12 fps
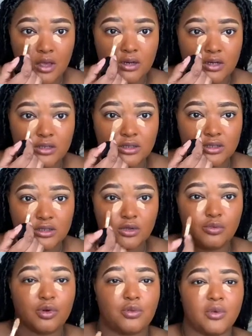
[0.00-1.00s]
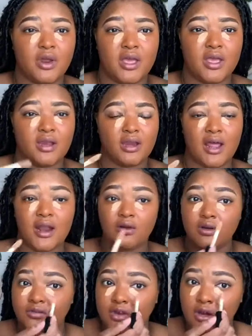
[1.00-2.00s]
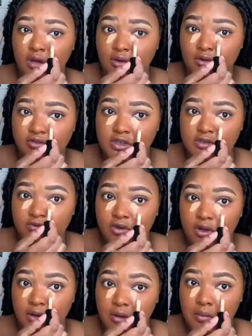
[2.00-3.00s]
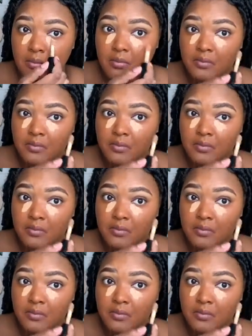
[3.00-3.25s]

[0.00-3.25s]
this is super red, and I don't even know if it's from